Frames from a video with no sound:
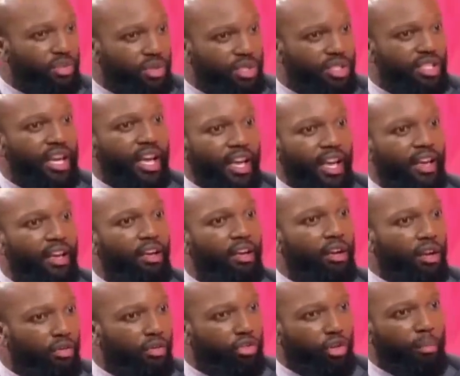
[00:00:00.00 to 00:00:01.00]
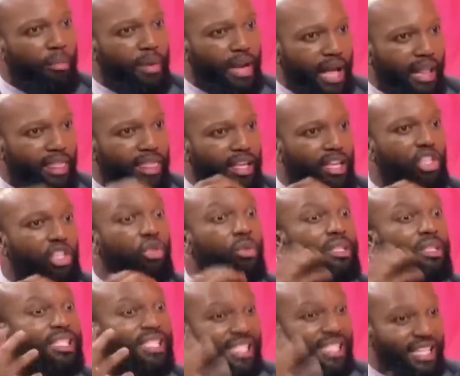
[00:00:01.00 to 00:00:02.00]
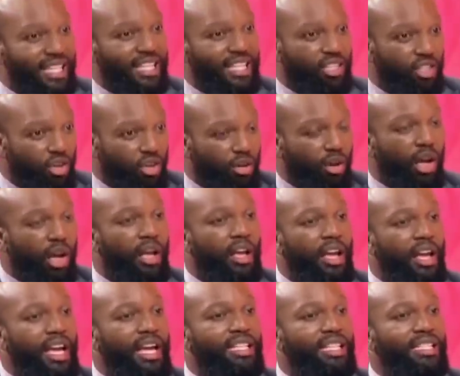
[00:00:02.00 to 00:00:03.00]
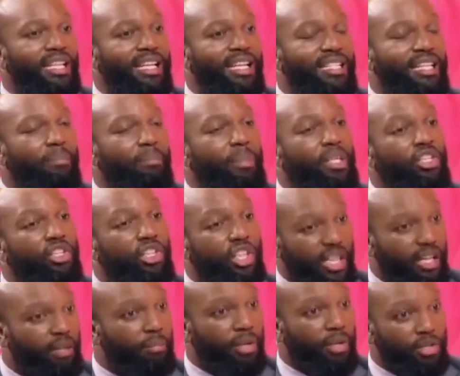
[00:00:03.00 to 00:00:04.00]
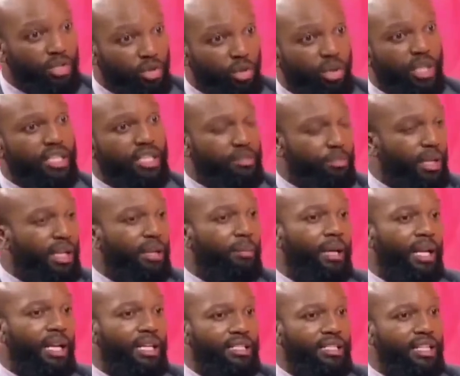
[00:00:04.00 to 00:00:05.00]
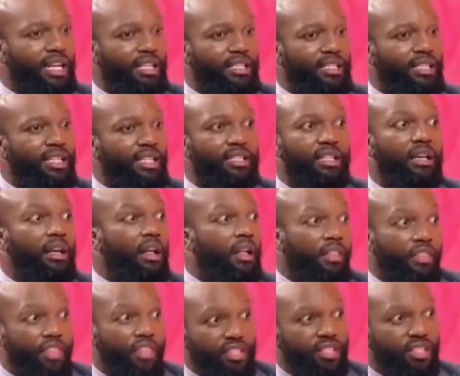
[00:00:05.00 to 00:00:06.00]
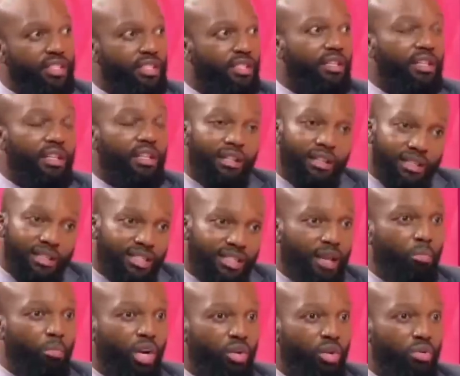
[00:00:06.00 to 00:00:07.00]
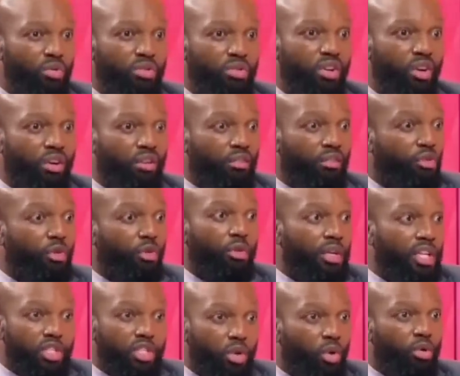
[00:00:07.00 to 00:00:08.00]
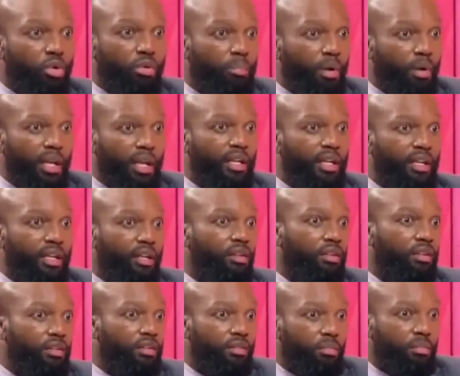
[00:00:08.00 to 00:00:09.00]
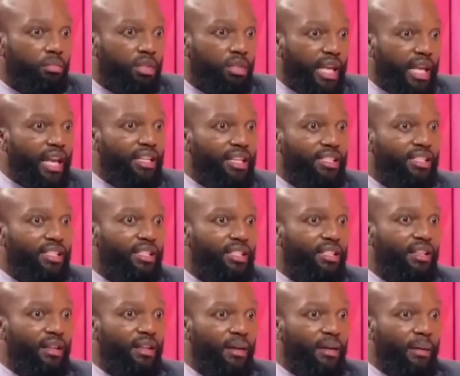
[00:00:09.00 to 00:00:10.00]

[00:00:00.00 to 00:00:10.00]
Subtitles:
as you say, from nothing, do you see it as a betrayal? Because Julius Malema last night says, this is someone who's gone for his own political gains.